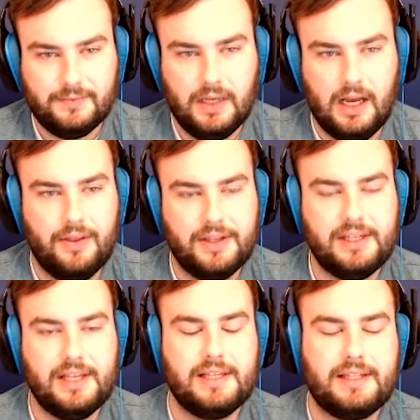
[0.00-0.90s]
This
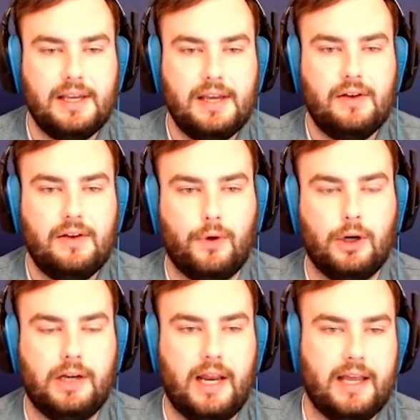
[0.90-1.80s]
is
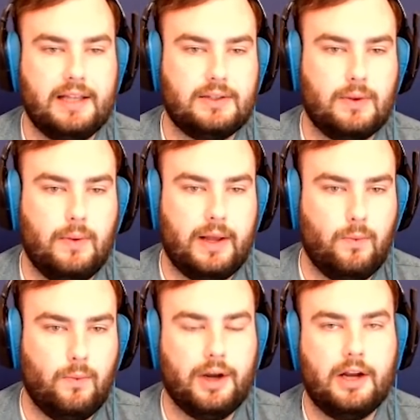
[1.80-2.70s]
Ferdinand's, like
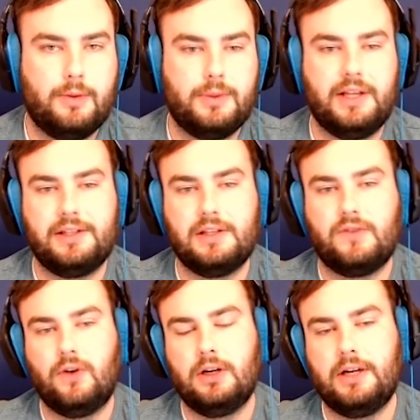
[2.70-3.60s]
100%, this is
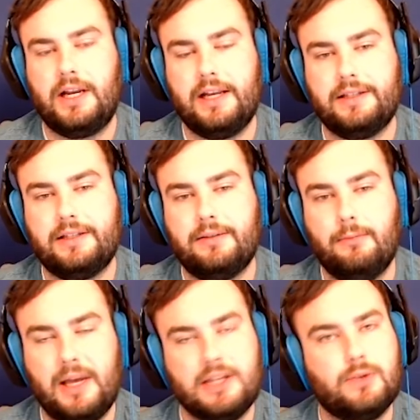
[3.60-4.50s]
Ferdinand's
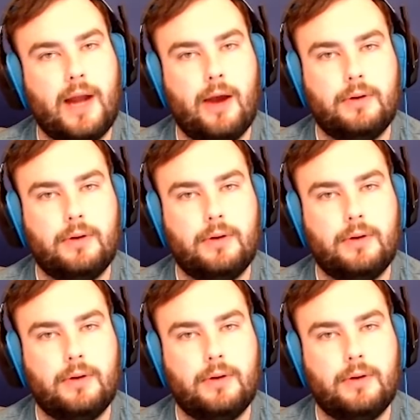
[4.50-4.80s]
best route.